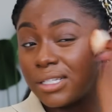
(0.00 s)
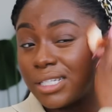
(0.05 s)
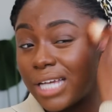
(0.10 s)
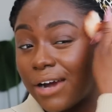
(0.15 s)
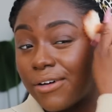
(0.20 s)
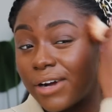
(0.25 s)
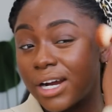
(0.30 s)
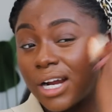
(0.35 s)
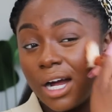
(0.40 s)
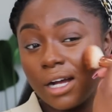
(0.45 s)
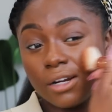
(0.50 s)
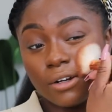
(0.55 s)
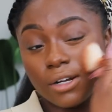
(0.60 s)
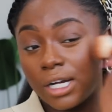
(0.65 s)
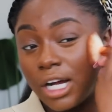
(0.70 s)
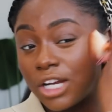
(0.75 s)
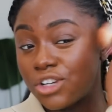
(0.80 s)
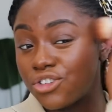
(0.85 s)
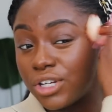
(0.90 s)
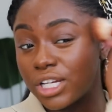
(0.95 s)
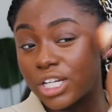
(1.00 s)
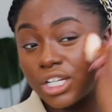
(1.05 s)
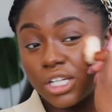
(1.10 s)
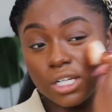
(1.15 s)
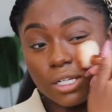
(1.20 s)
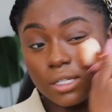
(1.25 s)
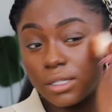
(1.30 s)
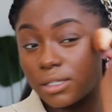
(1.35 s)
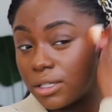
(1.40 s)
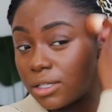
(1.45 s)
a direct
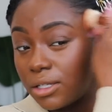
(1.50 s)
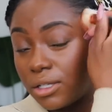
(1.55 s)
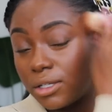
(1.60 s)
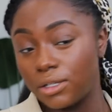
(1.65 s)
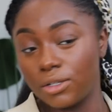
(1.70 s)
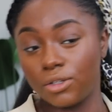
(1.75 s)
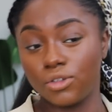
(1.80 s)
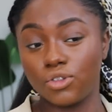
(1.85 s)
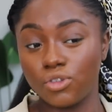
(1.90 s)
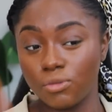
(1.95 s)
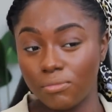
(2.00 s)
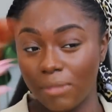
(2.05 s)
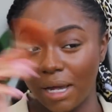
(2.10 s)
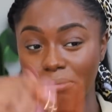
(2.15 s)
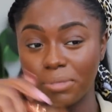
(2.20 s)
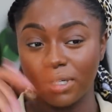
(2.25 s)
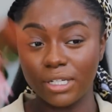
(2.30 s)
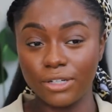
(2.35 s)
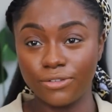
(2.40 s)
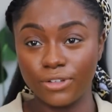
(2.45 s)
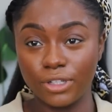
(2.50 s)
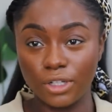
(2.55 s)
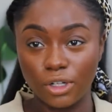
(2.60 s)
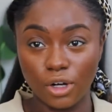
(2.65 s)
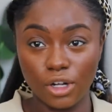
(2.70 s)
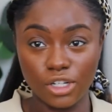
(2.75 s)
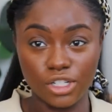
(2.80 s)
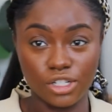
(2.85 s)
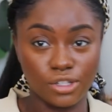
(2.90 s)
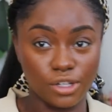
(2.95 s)
contradiction to my belief in the
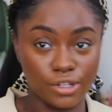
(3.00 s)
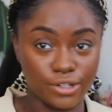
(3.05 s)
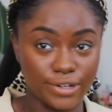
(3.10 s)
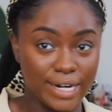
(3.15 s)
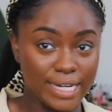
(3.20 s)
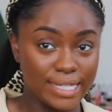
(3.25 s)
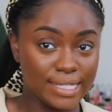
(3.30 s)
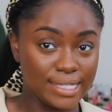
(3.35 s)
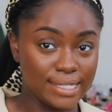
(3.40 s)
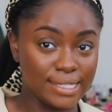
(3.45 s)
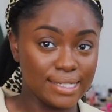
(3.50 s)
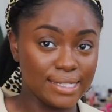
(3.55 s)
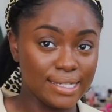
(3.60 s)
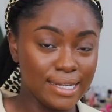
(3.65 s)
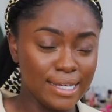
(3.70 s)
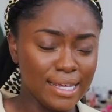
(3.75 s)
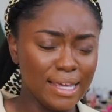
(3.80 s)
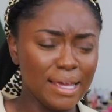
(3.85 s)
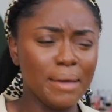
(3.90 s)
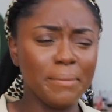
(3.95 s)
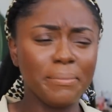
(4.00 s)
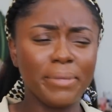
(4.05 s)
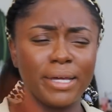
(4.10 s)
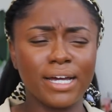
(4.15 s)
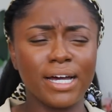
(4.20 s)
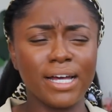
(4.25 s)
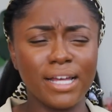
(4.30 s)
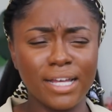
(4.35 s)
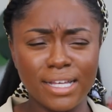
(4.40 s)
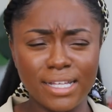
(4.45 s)
Lord Jesus Christ.
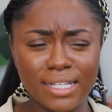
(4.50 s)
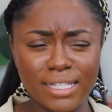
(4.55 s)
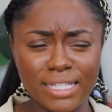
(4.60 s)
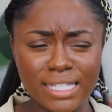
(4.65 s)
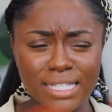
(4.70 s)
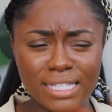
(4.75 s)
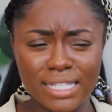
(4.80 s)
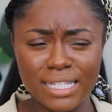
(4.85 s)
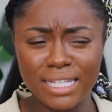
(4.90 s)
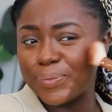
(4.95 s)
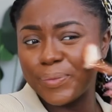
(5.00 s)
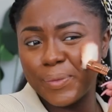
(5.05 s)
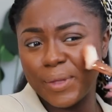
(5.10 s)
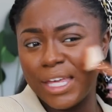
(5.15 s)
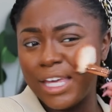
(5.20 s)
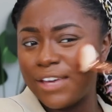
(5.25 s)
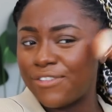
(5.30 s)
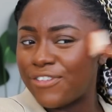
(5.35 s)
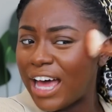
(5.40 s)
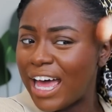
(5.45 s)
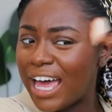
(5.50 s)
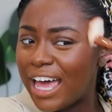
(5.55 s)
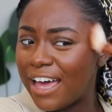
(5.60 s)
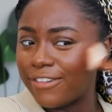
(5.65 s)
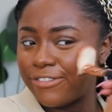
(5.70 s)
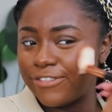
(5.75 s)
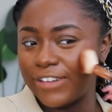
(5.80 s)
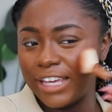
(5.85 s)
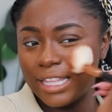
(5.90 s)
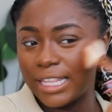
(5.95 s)
Because if I
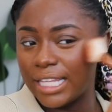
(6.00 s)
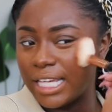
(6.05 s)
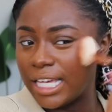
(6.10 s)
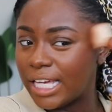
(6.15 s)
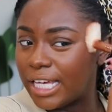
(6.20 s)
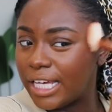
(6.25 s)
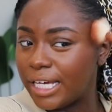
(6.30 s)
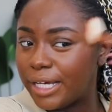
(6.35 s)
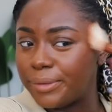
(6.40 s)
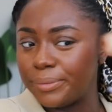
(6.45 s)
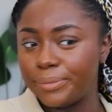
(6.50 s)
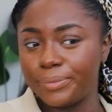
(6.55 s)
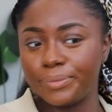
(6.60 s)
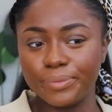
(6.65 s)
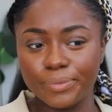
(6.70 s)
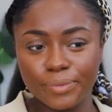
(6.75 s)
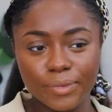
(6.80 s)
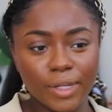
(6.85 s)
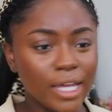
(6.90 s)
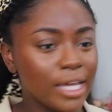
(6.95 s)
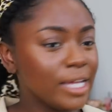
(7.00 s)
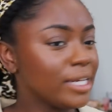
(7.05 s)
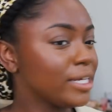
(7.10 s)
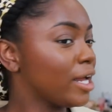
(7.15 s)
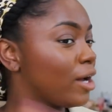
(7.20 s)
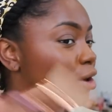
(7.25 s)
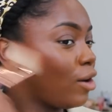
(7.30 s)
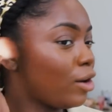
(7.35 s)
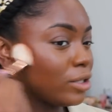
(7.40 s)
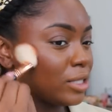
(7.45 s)
have faith in him,
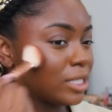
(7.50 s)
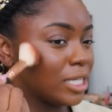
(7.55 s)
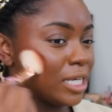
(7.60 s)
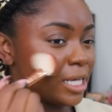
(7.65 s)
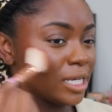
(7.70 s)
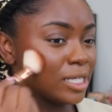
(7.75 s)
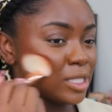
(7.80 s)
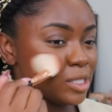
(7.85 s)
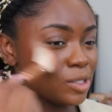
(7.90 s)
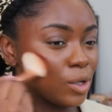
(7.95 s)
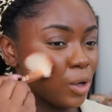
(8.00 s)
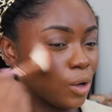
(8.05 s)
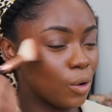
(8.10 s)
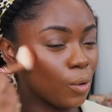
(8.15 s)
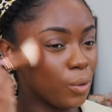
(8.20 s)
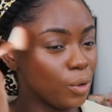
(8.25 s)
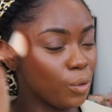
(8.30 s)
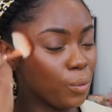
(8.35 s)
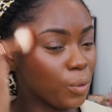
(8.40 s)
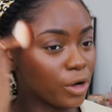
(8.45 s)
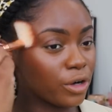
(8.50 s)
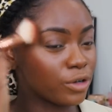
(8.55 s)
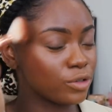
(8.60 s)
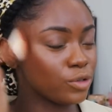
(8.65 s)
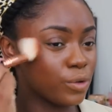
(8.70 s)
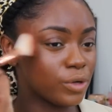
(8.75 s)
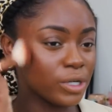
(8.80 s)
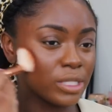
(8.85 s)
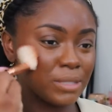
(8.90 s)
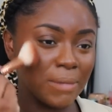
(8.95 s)
that all things will work
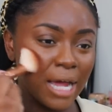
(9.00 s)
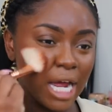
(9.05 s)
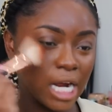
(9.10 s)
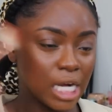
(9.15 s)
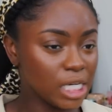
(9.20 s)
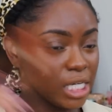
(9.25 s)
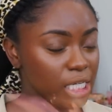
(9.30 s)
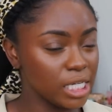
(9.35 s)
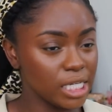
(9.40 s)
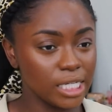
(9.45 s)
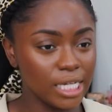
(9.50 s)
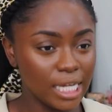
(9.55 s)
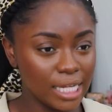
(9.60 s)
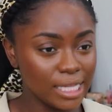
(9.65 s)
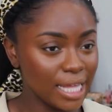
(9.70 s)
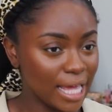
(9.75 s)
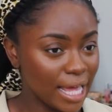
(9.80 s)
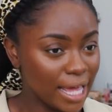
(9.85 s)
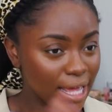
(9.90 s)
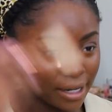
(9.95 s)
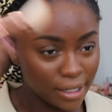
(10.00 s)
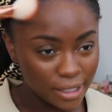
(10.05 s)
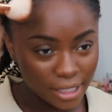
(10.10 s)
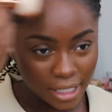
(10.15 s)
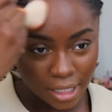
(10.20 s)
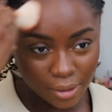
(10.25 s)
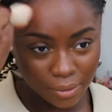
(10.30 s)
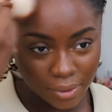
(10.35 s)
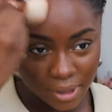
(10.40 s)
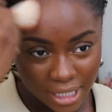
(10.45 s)
towards my good and that
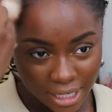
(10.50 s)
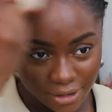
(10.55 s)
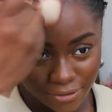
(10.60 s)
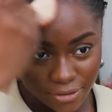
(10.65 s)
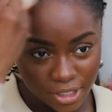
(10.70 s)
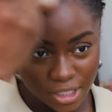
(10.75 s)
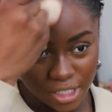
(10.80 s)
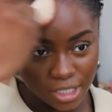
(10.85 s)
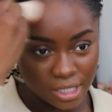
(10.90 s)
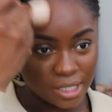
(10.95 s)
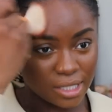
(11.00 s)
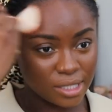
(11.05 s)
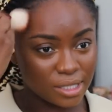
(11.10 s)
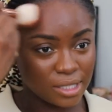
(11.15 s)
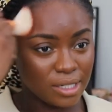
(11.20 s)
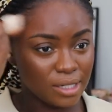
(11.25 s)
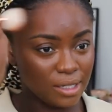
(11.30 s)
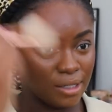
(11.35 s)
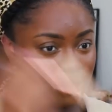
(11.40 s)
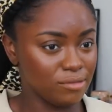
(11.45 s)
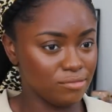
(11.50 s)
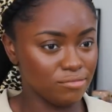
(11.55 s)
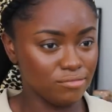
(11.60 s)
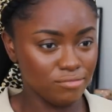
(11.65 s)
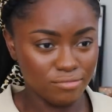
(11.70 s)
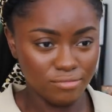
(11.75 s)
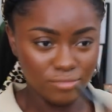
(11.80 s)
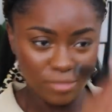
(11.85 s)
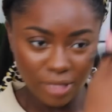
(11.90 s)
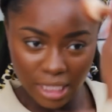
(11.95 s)
he would never just
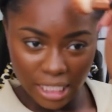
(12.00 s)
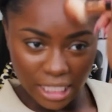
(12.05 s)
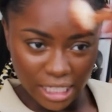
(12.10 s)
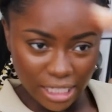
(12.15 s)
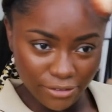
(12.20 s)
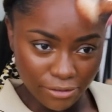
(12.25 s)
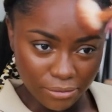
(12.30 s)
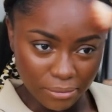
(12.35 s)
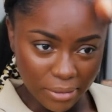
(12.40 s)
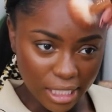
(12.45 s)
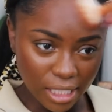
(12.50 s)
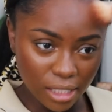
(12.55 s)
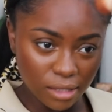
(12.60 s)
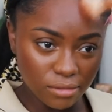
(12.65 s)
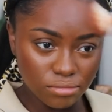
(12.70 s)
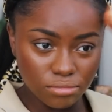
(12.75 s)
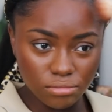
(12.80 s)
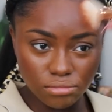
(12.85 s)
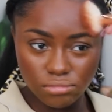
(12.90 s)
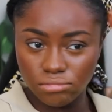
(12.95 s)
leave me,